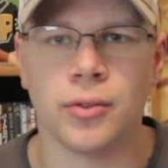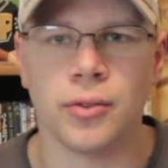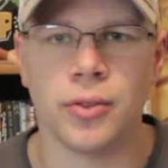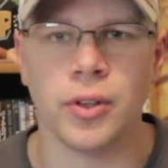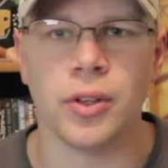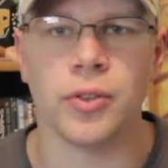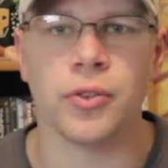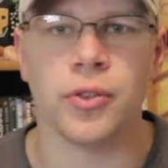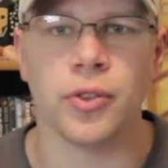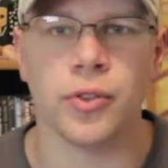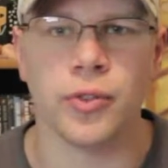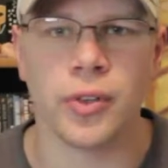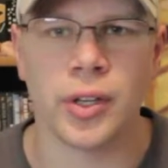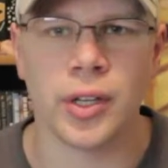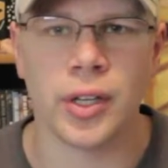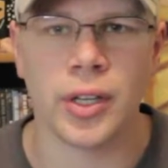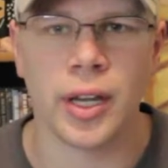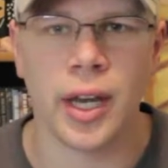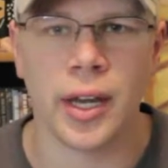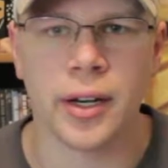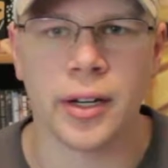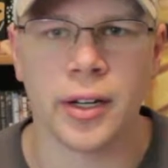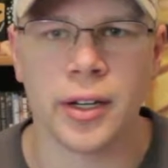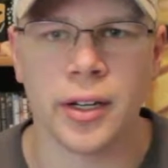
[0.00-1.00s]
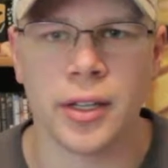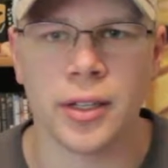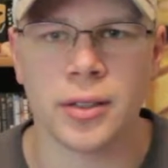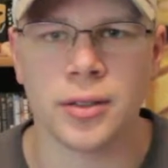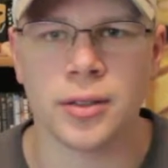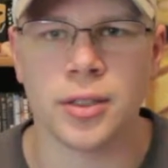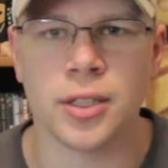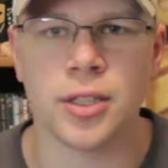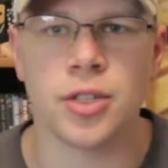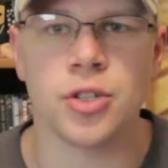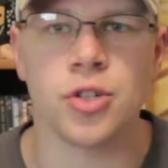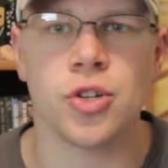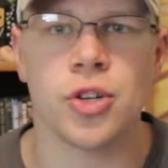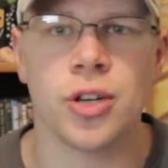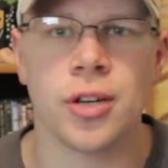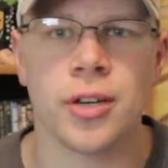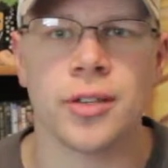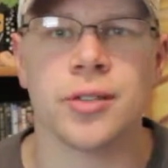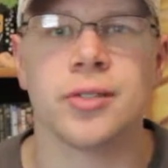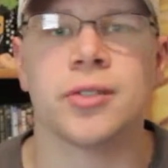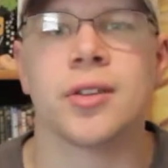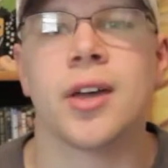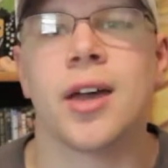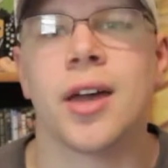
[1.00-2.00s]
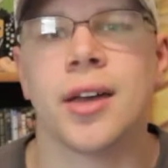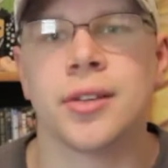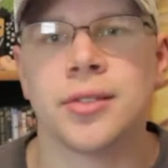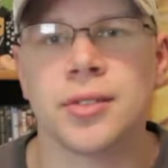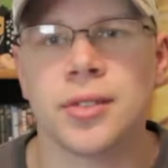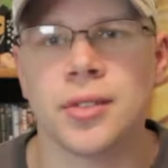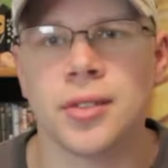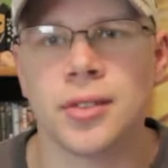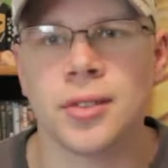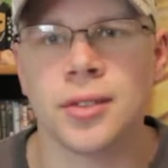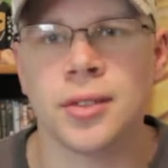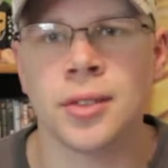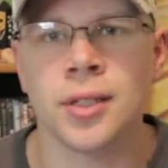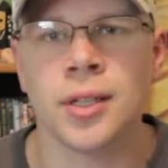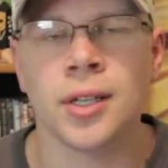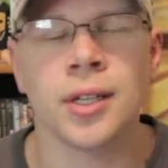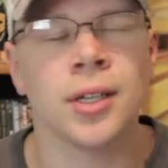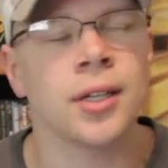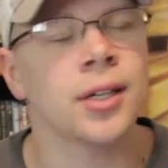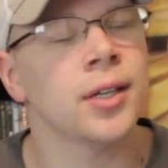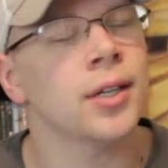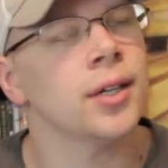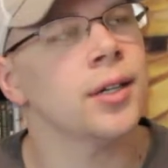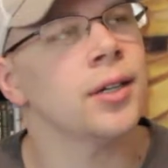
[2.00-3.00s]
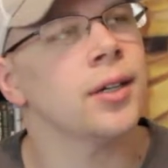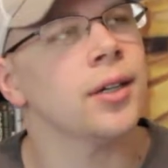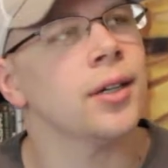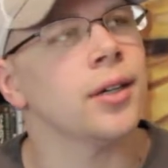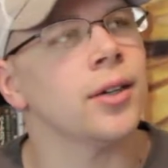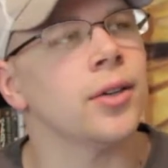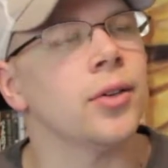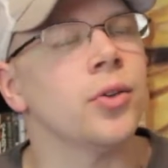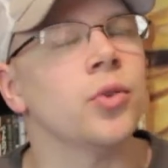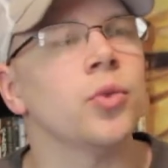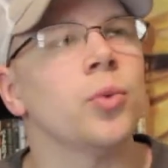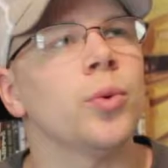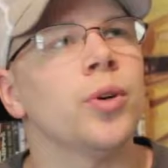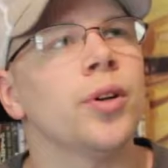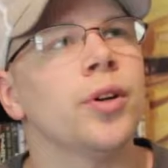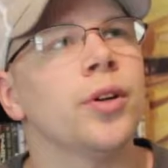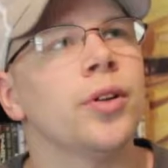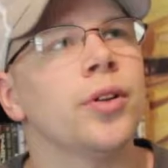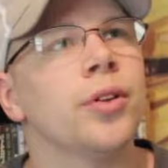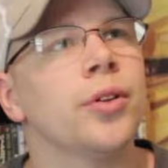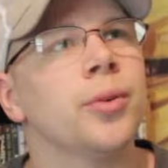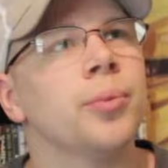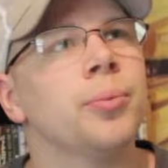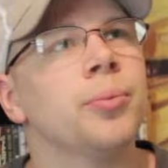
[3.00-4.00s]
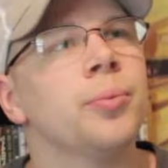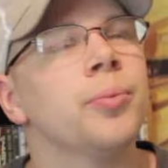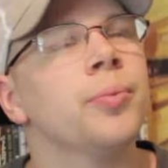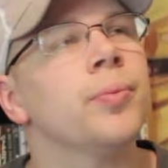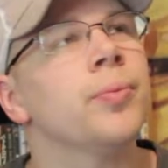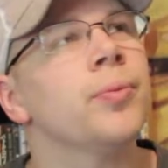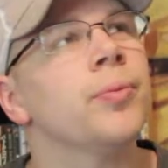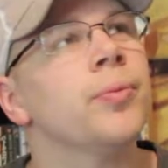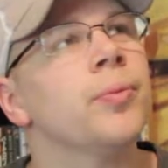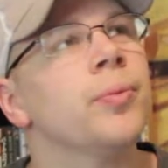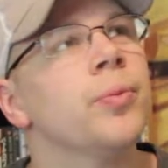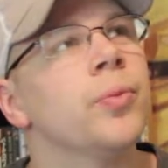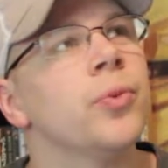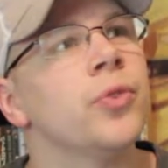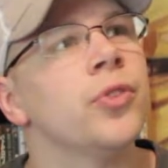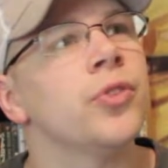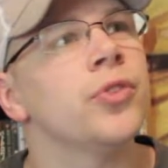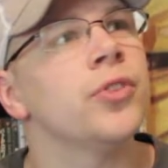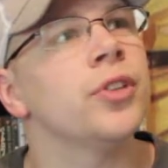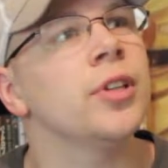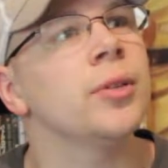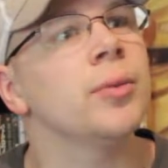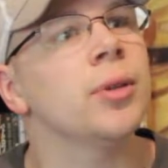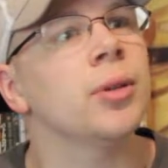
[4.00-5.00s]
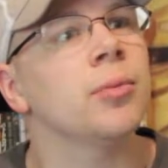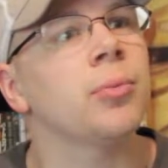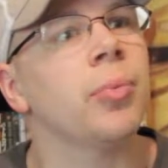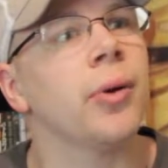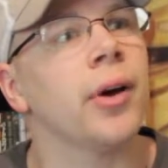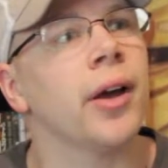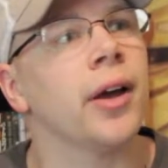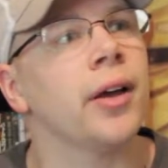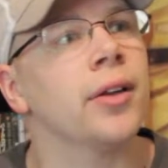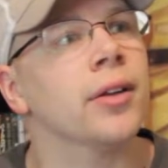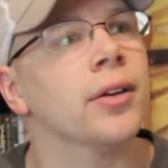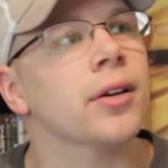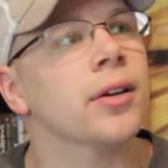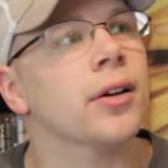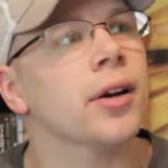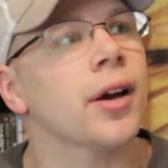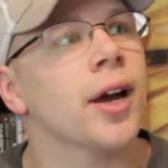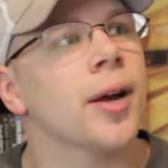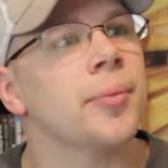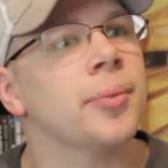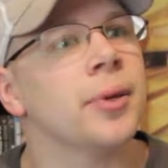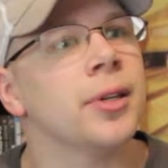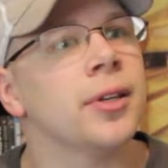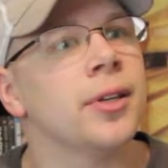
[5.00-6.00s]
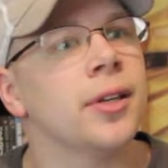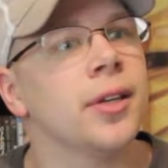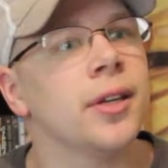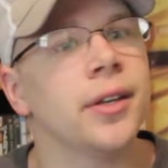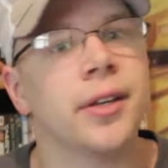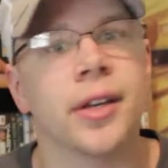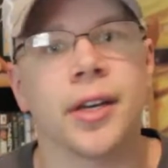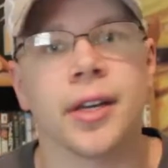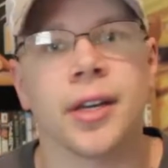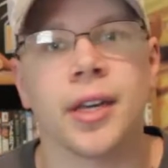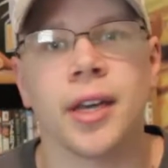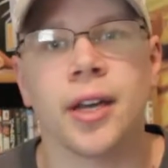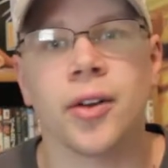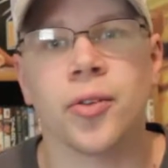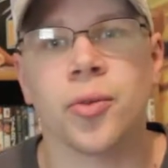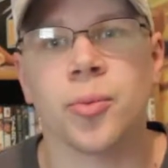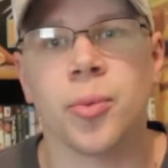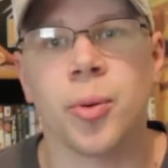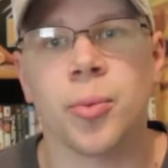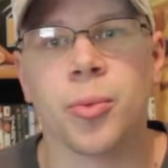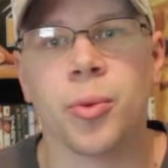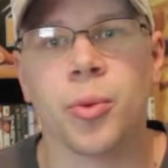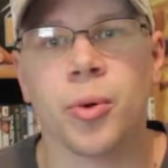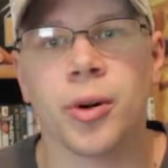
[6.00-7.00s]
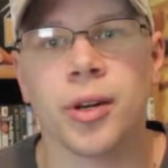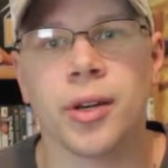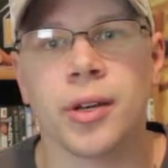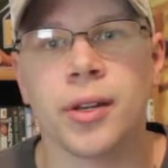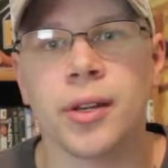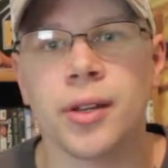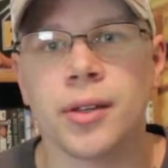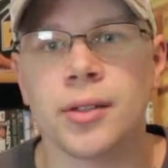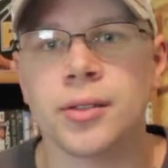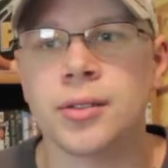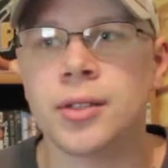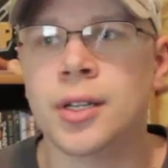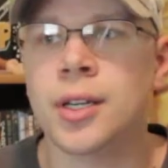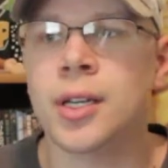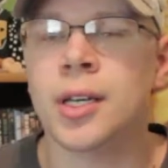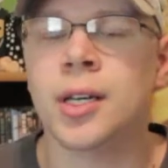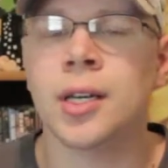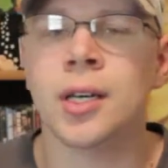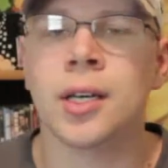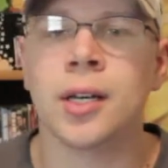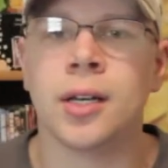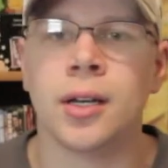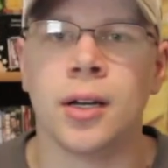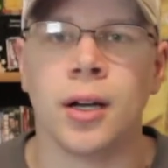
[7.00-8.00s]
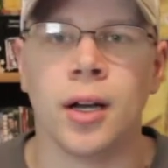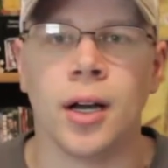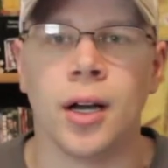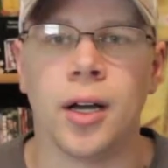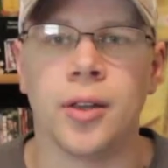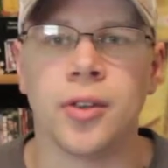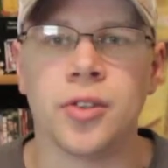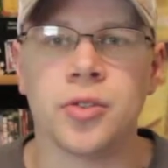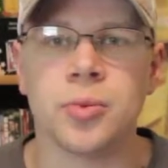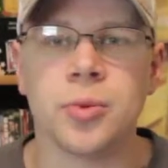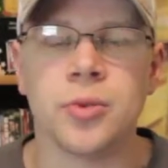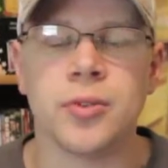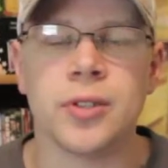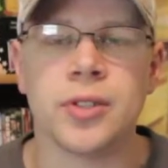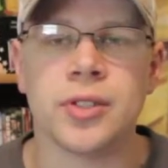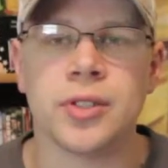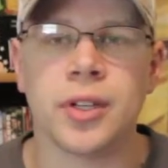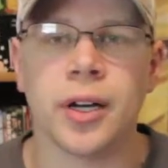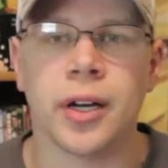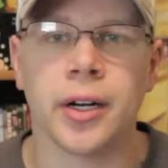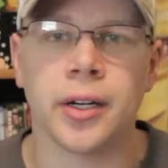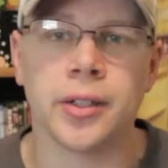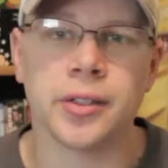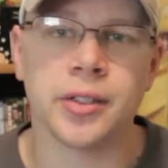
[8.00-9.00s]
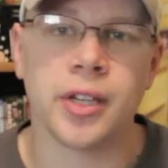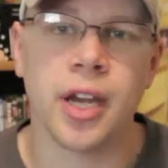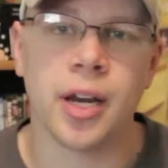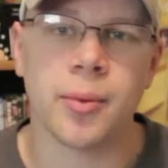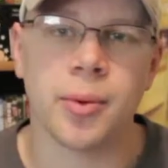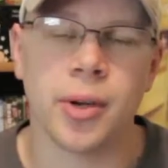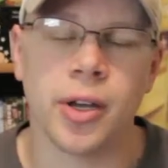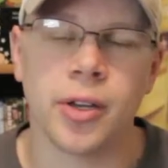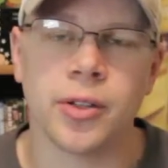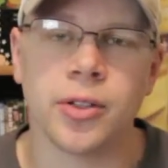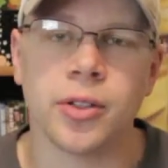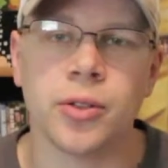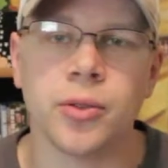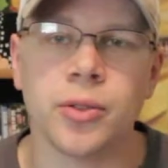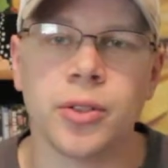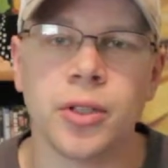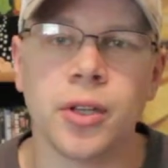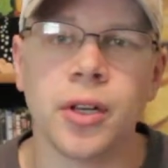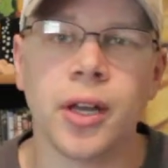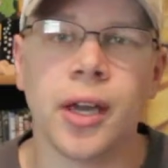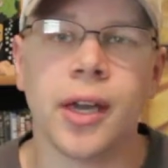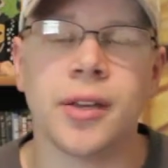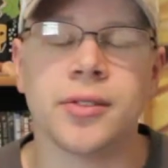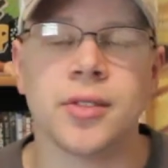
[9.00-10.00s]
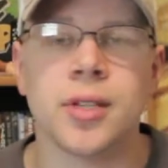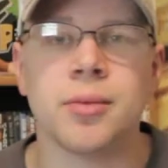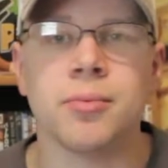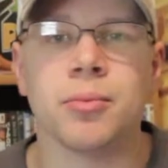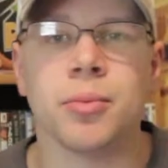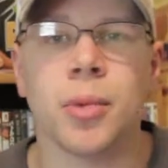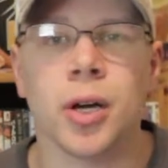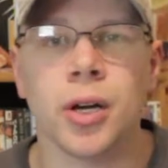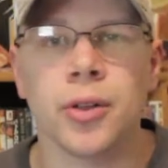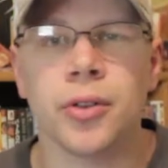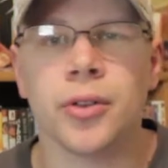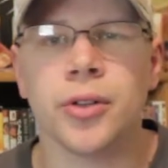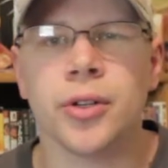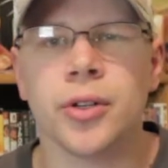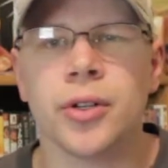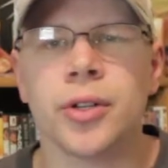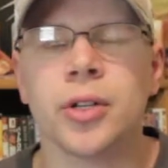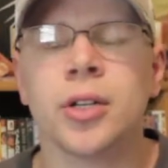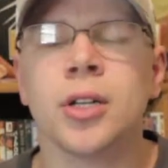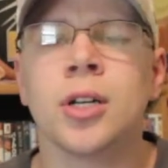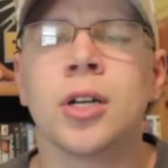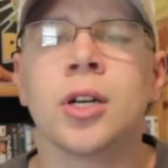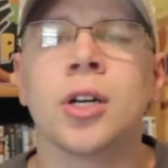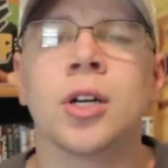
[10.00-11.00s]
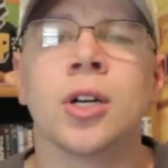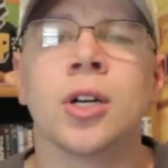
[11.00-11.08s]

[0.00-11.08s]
V for Vendetta, Ninja Assassin, and there's one other steaming pile of crap he did, and I can't remember what it is. This movie stars Gabrielle Union as a mother